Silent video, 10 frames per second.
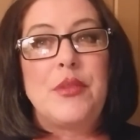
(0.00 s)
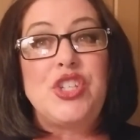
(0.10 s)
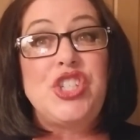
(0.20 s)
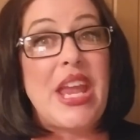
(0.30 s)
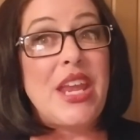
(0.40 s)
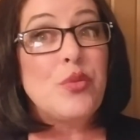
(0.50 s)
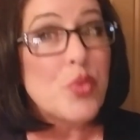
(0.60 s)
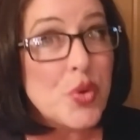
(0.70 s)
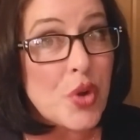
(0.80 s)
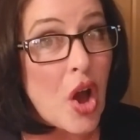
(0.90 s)
Jane
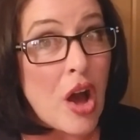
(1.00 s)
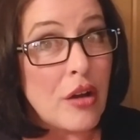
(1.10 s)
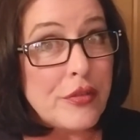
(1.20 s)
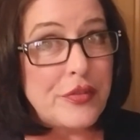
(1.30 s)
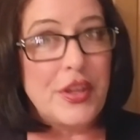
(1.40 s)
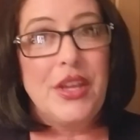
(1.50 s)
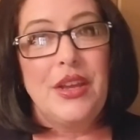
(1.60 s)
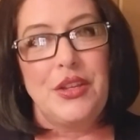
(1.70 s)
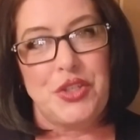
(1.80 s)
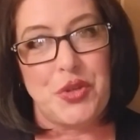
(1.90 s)
Rudolph,
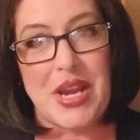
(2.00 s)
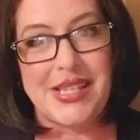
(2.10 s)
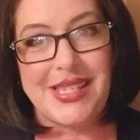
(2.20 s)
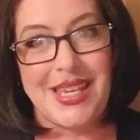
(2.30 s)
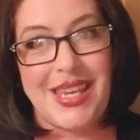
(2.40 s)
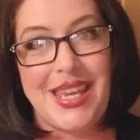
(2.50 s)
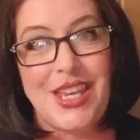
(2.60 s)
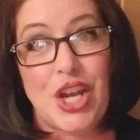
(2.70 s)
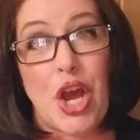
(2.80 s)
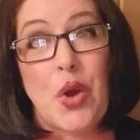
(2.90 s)
Tracy,
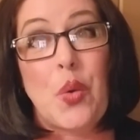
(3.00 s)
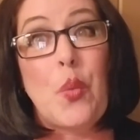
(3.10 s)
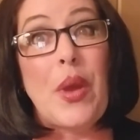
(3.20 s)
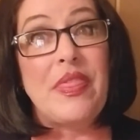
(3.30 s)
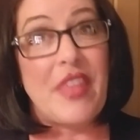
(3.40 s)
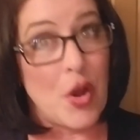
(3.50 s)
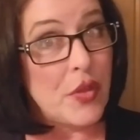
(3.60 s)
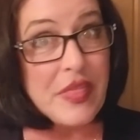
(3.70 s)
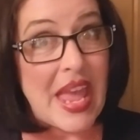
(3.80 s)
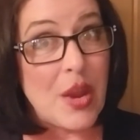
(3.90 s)
when
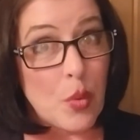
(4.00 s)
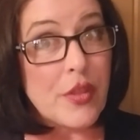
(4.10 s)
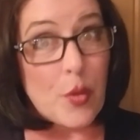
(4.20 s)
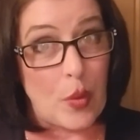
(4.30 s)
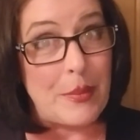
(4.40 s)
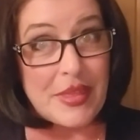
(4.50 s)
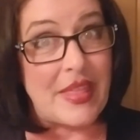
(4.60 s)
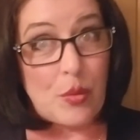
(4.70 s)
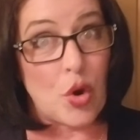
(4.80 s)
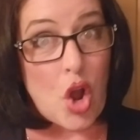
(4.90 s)
they were the women
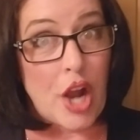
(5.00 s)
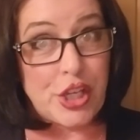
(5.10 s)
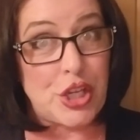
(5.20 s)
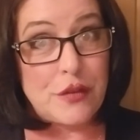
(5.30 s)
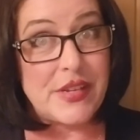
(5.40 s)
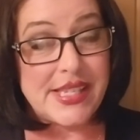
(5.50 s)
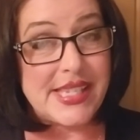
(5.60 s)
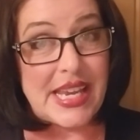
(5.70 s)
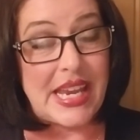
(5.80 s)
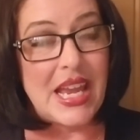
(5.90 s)
that were on
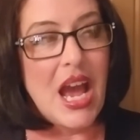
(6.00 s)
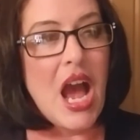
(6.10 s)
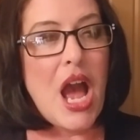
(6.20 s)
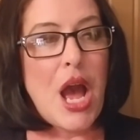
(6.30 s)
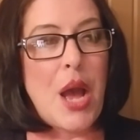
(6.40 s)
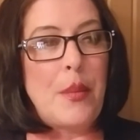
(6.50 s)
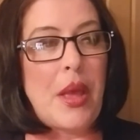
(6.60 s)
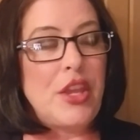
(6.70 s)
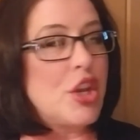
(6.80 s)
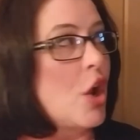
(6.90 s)
QVC.
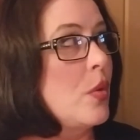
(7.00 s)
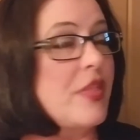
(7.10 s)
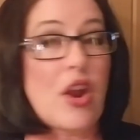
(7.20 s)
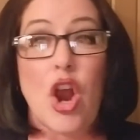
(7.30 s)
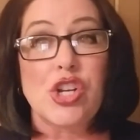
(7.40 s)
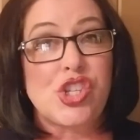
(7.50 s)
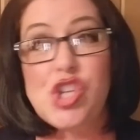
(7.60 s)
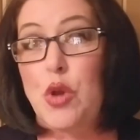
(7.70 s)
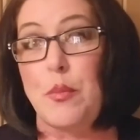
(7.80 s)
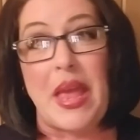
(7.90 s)
There are
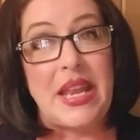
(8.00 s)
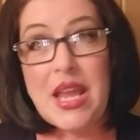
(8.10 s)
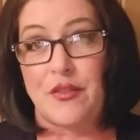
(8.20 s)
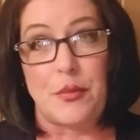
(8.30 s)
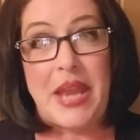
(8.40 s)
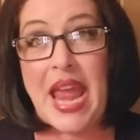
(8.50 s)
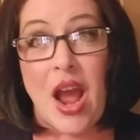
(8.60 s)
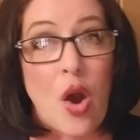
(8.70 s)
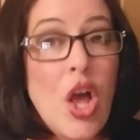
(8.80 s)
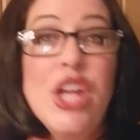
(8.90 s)
so many of them
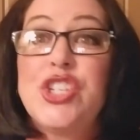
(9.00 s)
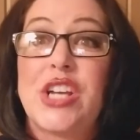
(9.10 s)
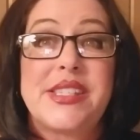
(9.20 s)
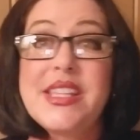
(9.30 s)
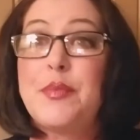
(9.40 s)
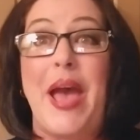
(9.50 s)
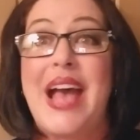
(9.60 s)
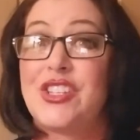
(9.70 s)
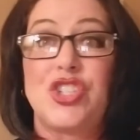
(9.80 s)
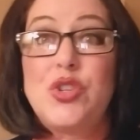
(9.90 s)
now. Just in the
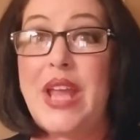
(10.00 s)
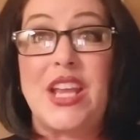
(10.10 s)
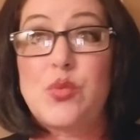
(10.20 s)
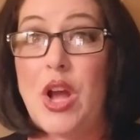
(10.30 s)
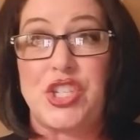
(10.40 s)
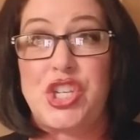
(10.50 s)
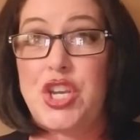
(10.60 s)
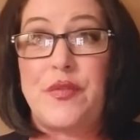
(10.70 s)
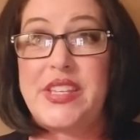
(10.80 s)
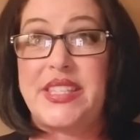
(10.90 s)
past 2 days watching
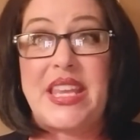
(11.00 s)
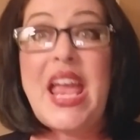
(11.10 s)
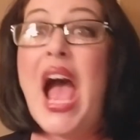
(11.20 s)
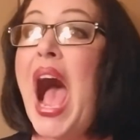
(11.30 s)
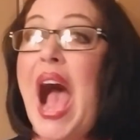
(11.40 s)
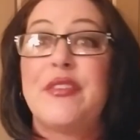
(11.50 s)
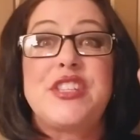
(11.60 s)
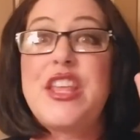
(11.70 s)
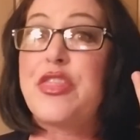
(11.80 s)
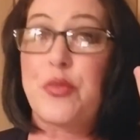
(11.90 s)
QVC, I've
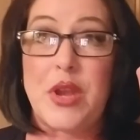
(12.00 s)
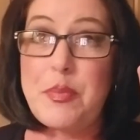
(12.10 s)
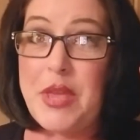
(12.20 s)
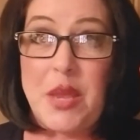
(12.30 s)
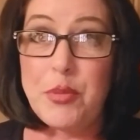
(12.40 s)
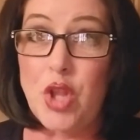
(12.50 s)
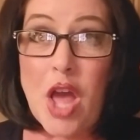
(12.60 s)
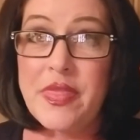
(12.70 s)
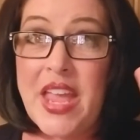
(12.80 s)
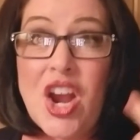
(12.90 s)
seen 3 people
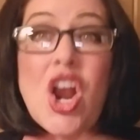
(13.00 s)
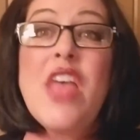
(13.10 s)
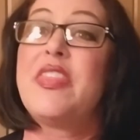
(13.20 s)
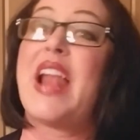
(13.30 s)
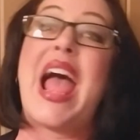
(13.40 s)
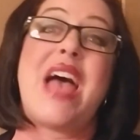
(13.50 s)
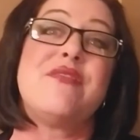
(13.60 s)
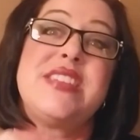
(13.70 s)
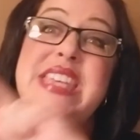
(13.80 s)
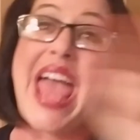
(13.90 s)
on there that I have
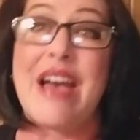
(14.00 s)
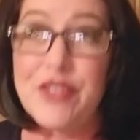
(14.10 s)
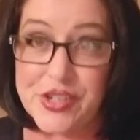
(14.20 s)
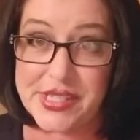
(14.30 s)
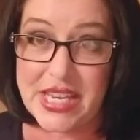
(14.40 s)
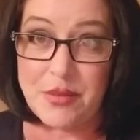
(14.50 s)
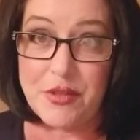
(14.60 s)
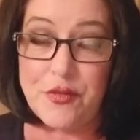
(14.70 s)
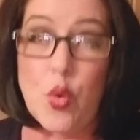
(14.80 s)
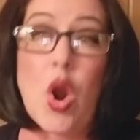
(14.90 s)
never seen
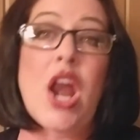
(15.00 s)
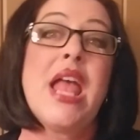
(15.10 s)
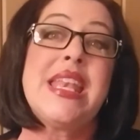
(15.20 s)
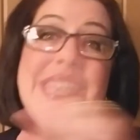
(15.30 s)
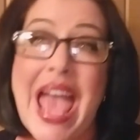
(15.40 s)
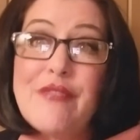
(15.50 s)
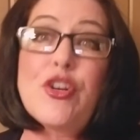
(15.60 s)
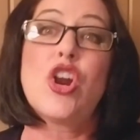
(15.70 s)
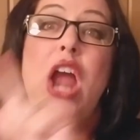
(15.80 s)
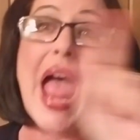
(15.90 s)
before.
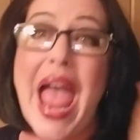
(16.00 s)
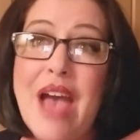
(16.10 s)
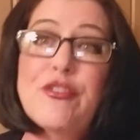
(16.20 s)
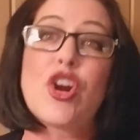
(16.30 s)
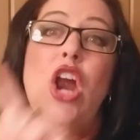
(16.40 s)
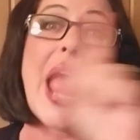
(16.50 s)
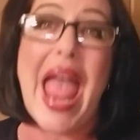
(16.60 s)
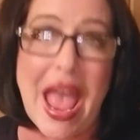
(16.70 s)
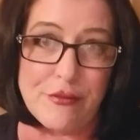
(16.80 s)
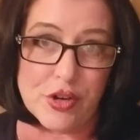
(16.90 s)
Never, ever,
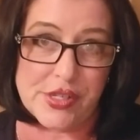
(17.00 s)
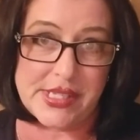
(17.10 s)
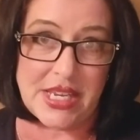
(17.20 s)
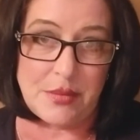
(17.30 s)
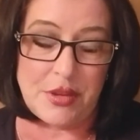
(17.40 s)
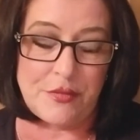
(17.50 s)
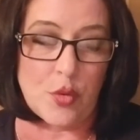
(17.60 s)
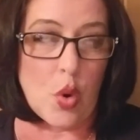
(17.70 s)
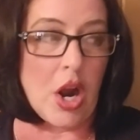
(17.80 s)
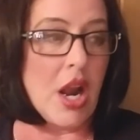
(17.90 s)
ever seen
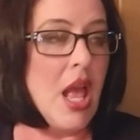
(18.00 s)
before.